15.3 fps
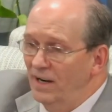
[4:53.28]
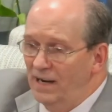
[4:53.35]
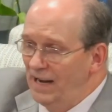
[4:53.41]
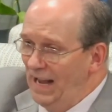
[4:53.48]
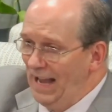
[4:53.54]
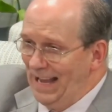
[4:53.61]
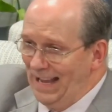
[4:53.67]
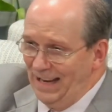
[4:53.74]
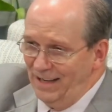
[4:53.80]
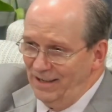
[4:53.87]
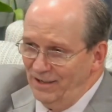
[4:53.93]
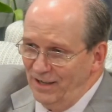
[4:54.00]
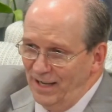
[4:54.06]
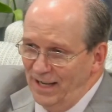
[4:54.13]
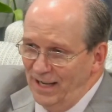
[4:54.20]

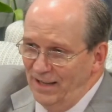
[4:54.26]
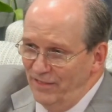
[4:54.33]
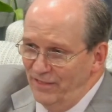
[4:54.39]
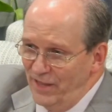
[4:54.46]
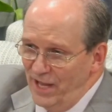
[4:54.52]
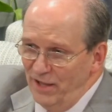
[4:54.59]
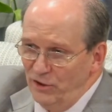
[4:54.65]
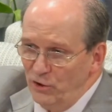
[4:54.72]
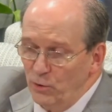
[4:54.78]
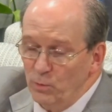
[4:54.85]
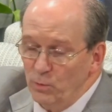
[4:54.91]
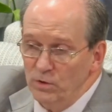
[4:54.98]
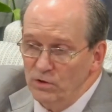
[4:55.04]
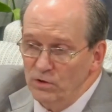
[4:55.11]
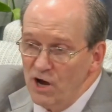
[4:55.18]
And then there
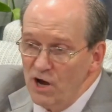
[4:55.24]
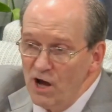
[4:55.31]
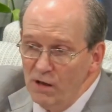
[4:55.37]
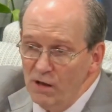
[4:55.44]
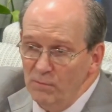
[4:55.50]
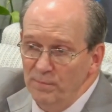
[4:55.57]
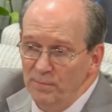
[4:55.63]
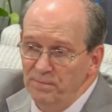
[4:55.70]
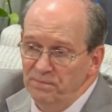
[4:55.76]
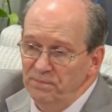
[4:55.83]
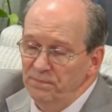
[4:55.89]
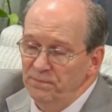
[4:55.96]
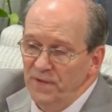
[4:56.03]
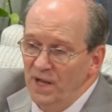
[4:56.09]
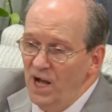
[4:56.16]
will come
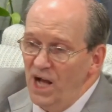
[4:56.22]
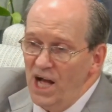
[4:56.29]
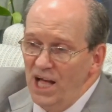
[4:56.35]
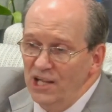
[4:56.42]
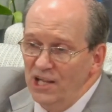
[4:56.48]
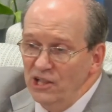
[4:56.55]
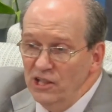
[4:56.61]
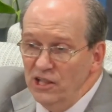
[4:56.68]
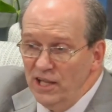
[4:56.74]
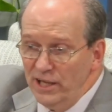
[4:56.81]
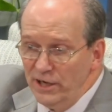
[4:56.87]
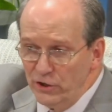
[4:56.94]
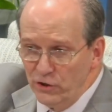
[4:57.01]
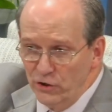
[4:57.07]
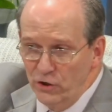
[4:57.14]
a
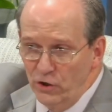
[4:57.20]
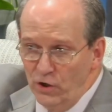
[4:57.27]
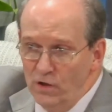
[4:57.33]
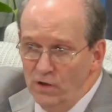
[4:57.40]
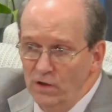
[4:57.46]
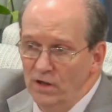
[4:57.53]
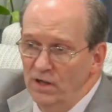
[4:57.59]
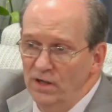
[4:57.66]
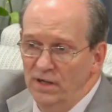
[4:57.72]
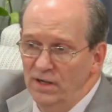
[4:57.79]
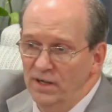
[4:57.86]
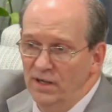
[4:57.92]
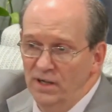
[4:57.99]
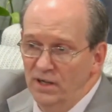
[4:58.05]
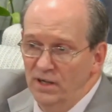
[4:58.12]
literal
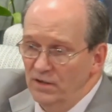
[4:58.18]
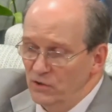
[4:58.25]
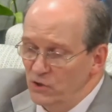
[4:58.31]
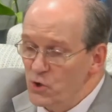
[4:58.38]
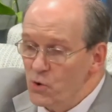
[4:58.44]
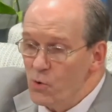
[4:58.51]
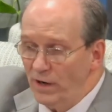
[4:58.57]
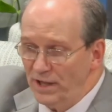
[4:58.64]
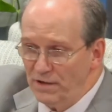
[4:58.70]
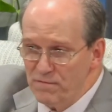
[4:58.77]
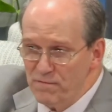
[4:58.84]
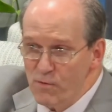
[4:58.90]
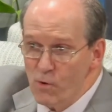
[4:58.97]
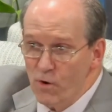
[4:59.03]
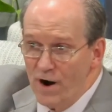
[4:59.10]

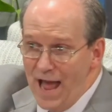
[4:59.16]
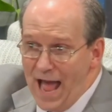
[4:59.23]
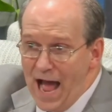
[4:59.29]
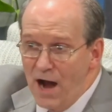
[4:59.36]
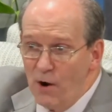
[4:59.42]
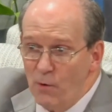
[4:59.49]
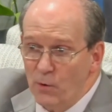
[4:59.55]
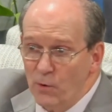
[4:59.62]
24-hour